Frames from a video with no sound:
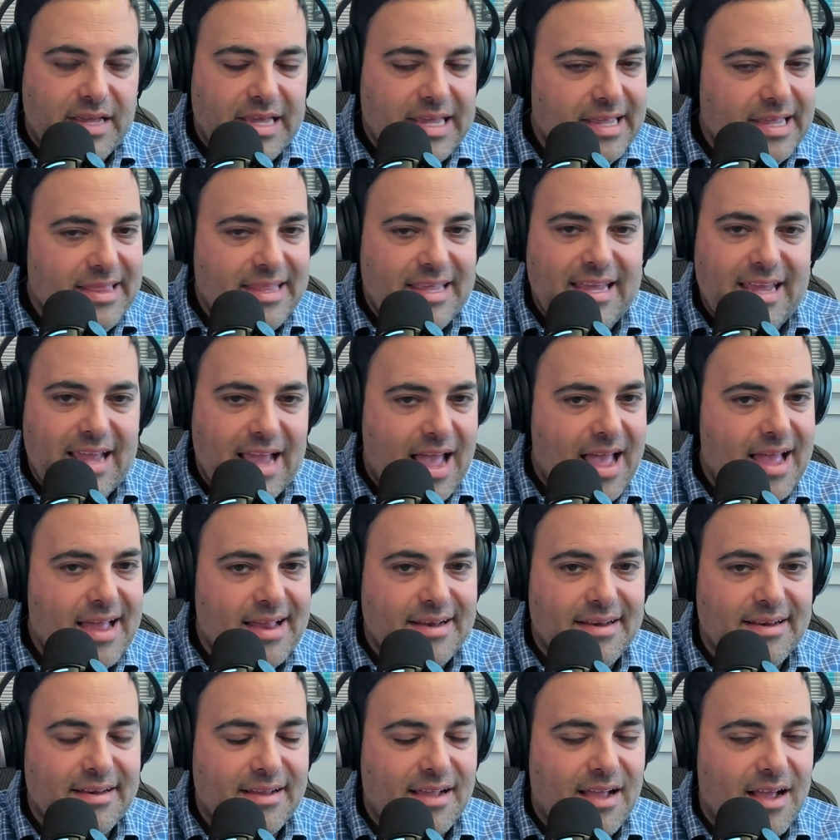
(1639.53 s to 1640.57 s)
in the
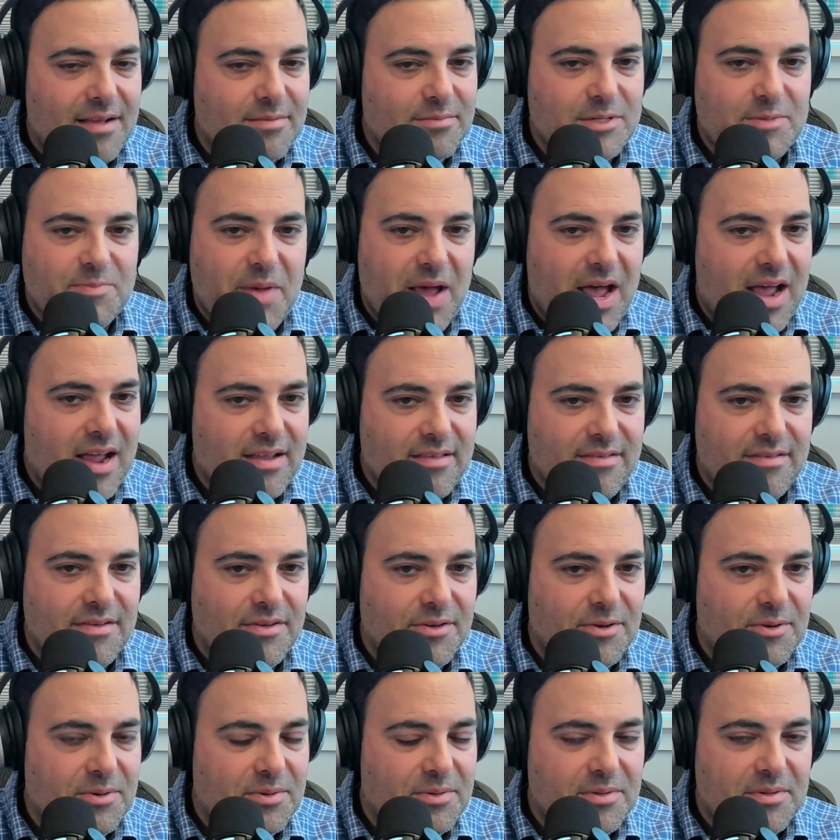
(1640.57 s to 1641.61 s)
end comes back
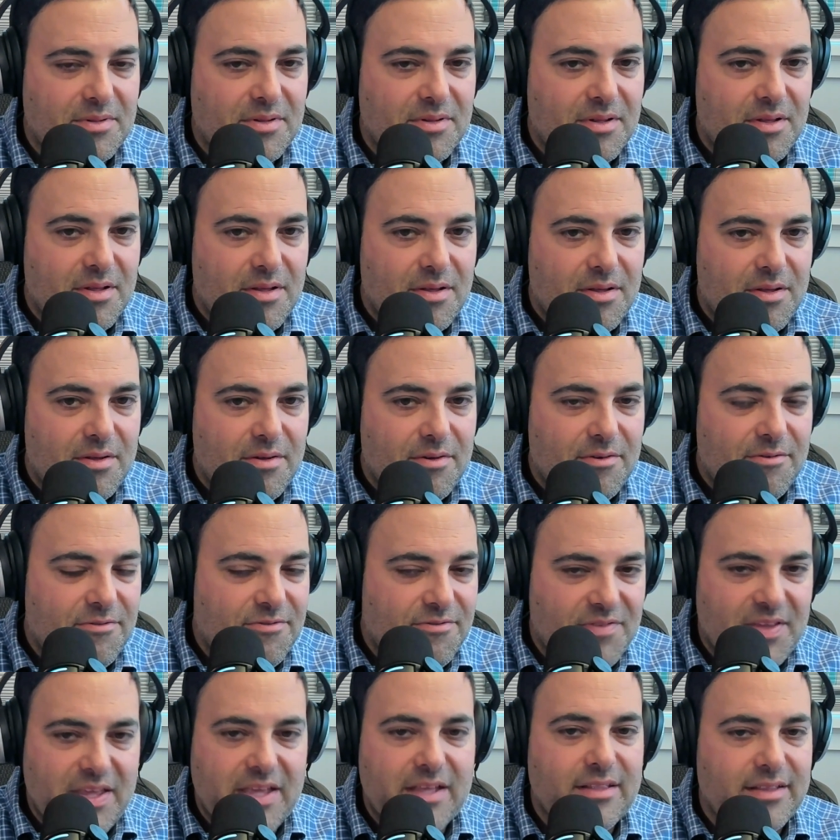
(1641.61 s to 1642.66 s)
to
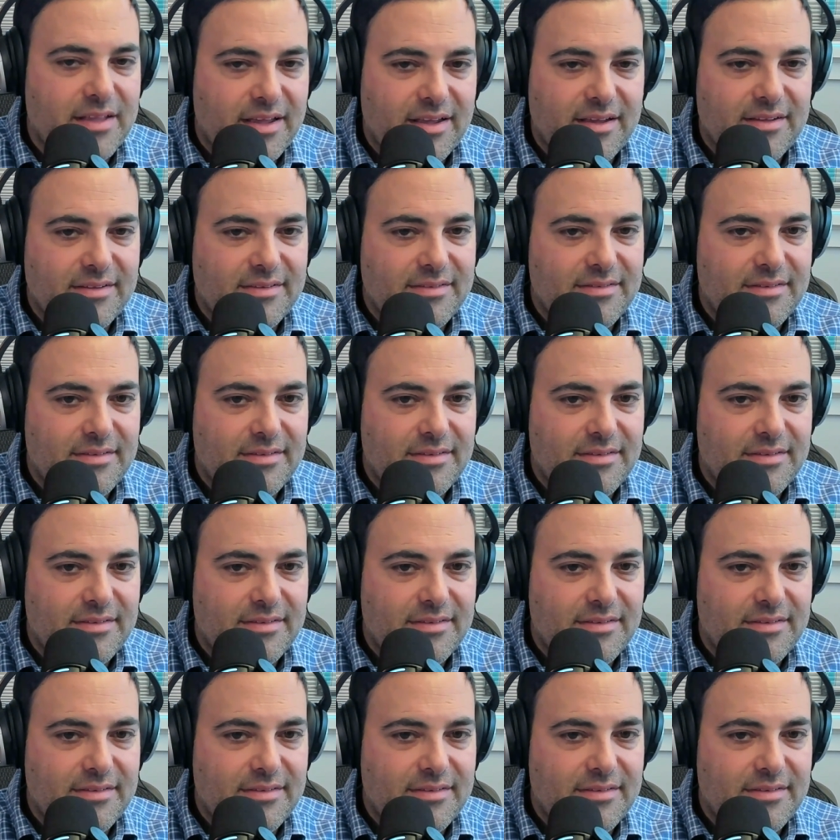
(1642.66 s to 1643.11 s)
feeling,